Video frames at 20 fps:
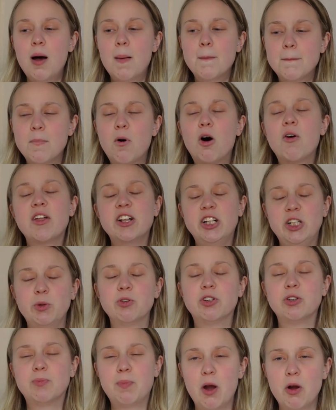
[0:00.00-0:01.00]
more than she
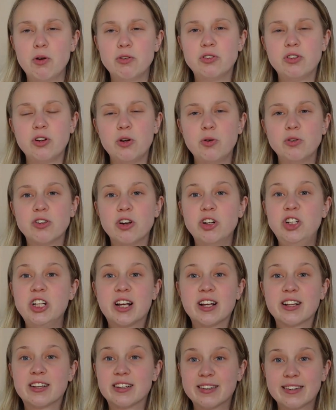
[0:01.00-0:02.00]
was supposed to, so she
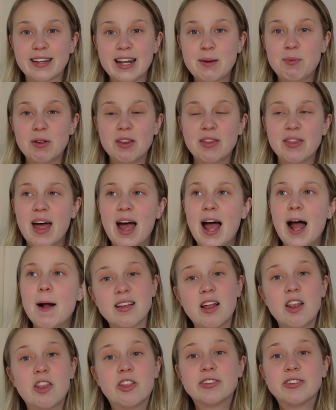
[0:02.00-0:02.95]
could sleep in that.